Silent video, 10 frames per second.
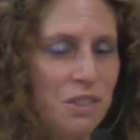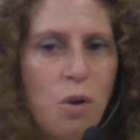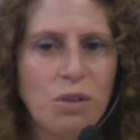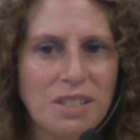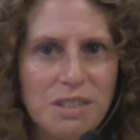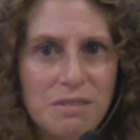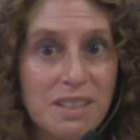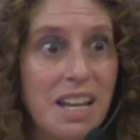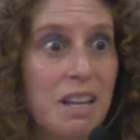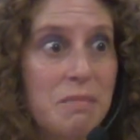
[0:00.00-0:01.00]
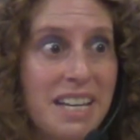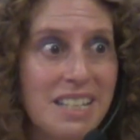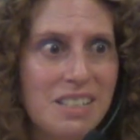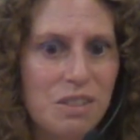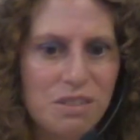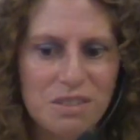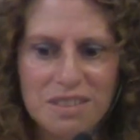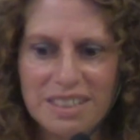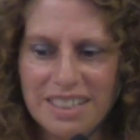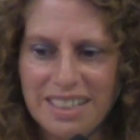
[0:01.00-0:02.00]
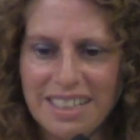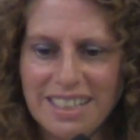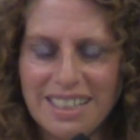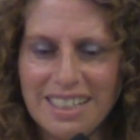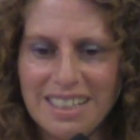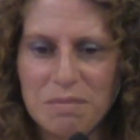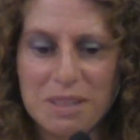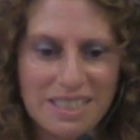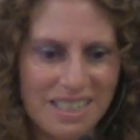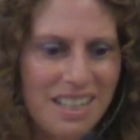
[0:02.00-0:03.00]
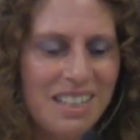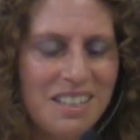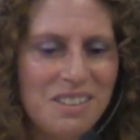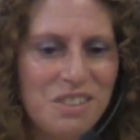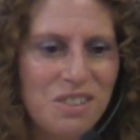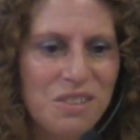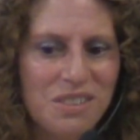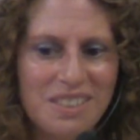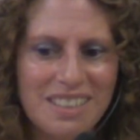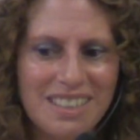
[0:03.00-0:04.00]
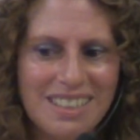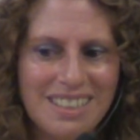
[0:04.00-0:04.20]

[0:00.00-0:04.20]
Totally different, and my ancestors, by standing in their shoes.